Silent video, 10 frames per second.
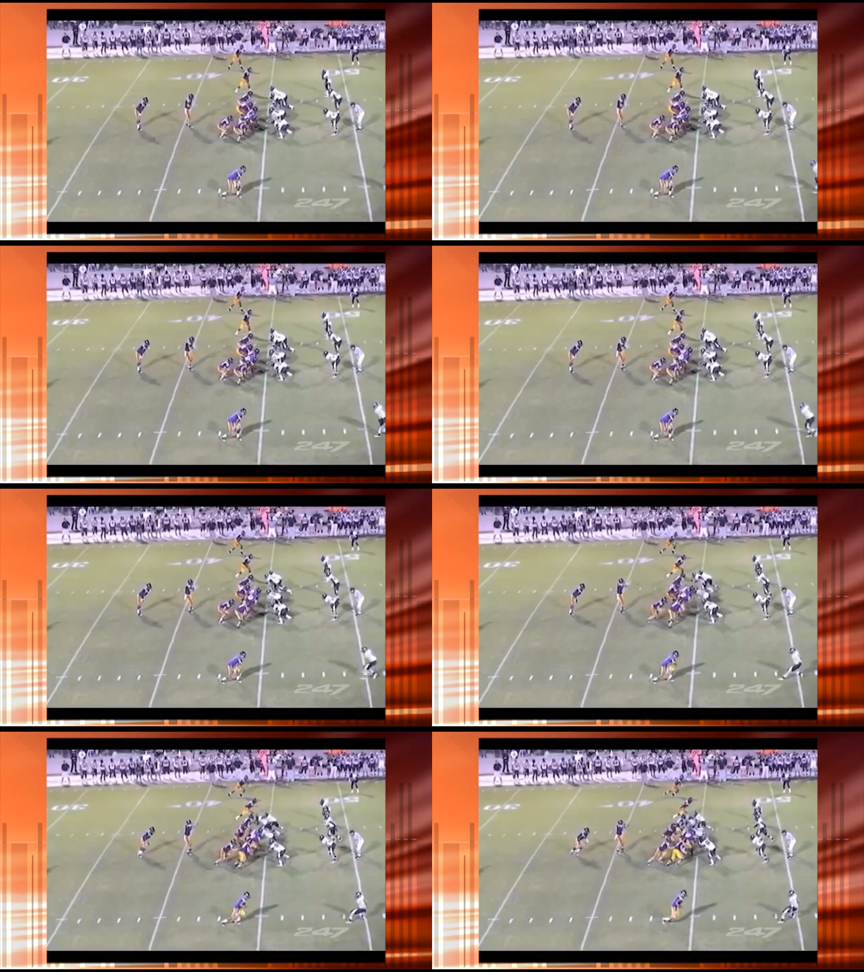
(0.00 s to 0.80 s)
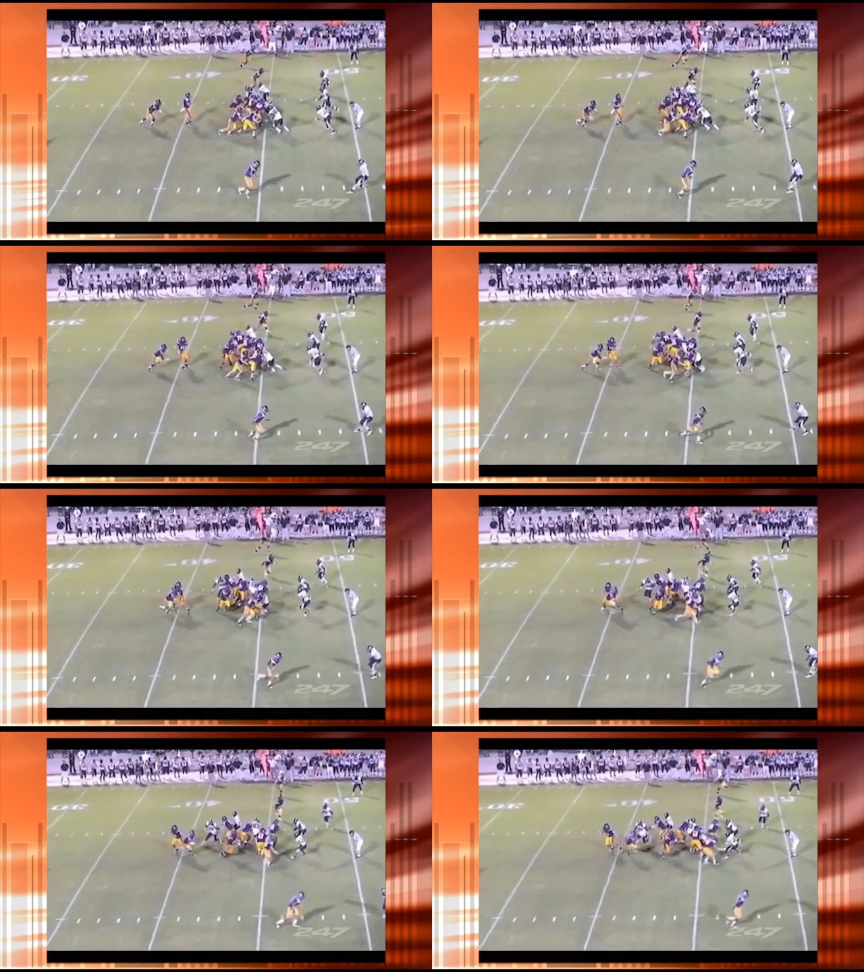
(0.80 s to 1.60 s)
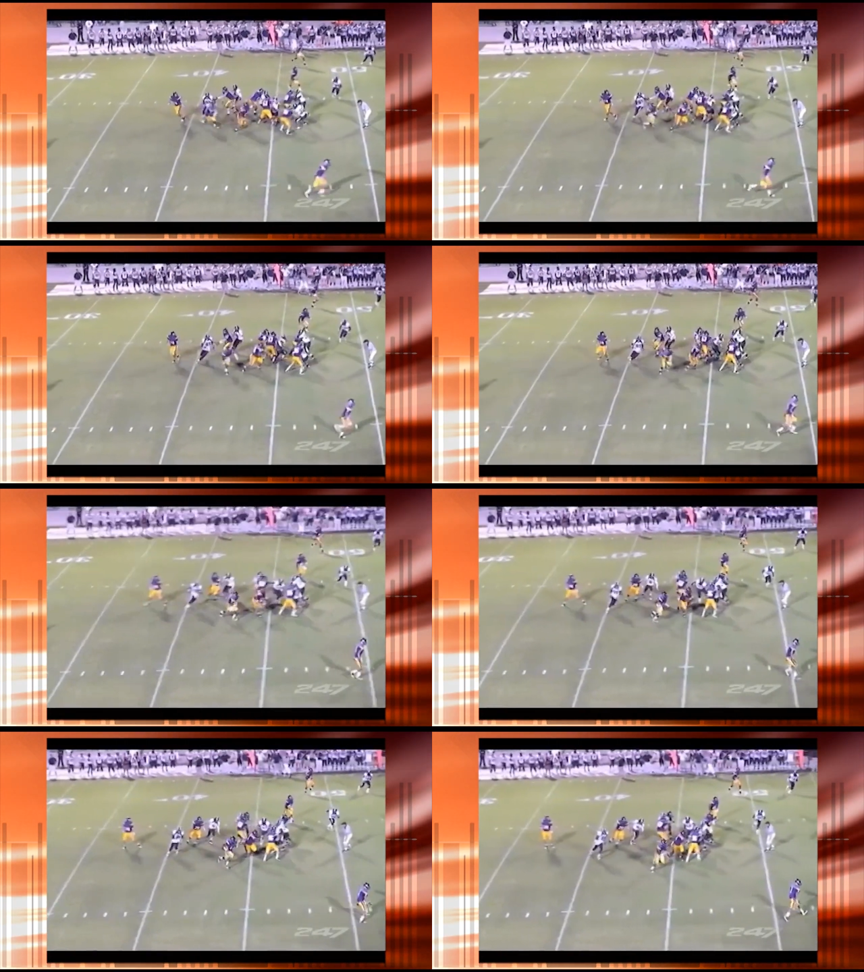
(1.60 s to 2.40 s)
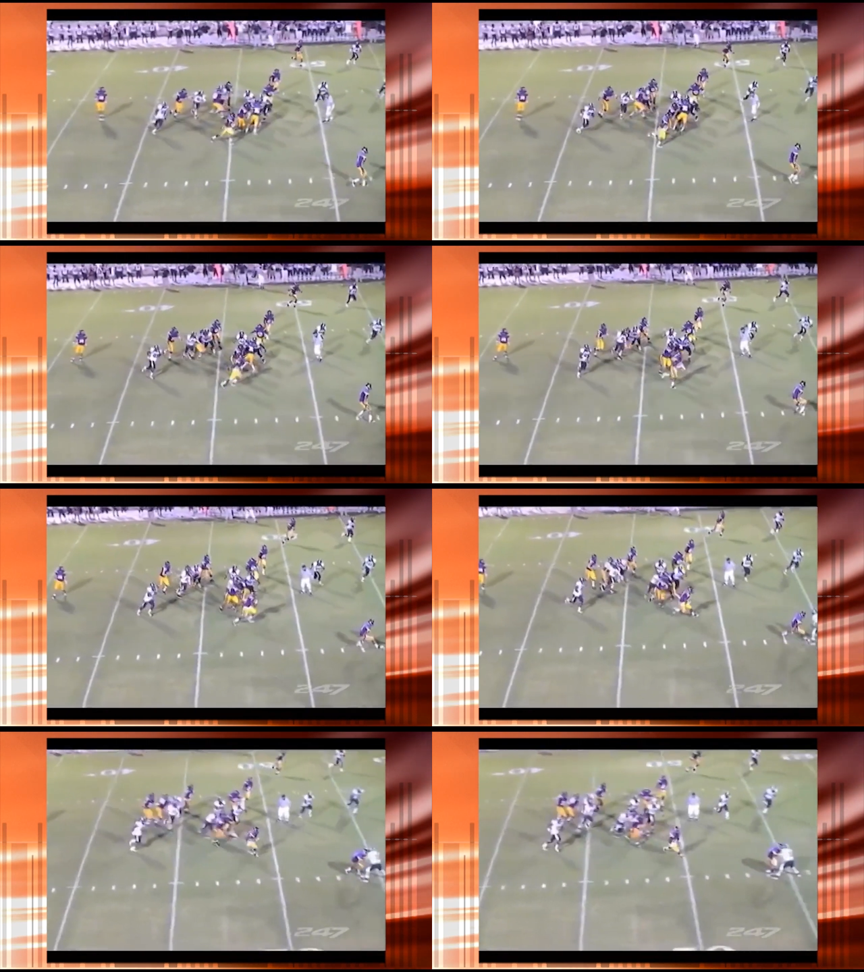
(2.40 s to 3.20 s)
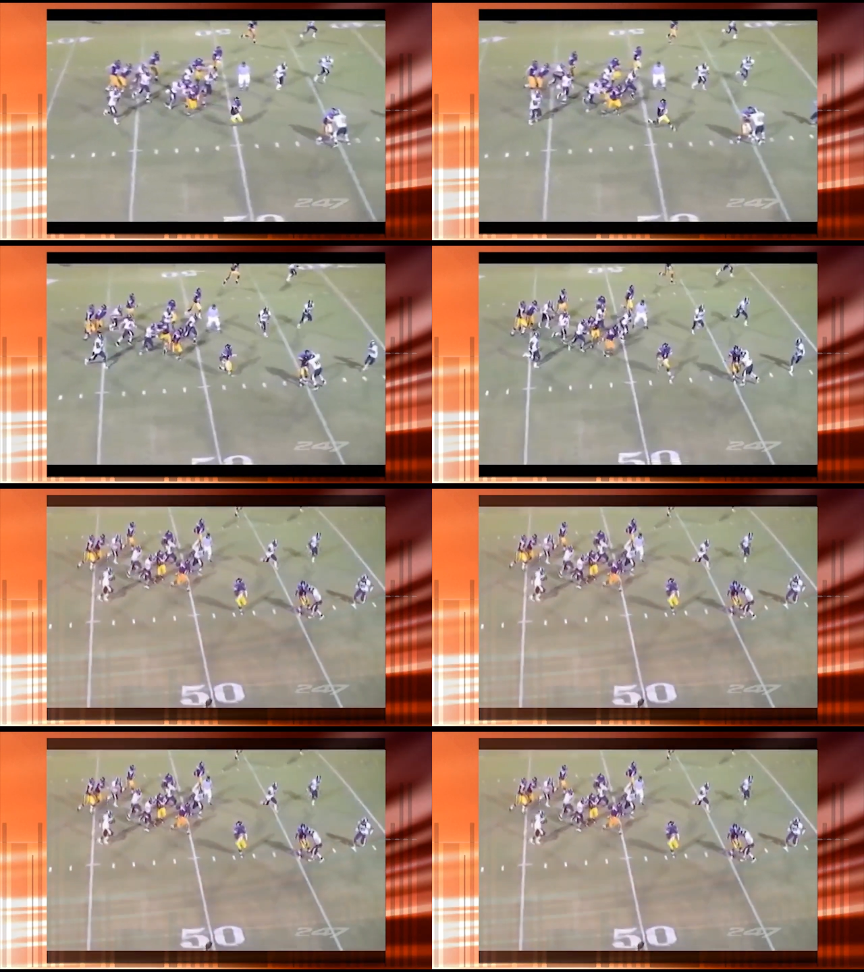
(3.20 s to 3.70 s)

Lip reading: (no speaker visible)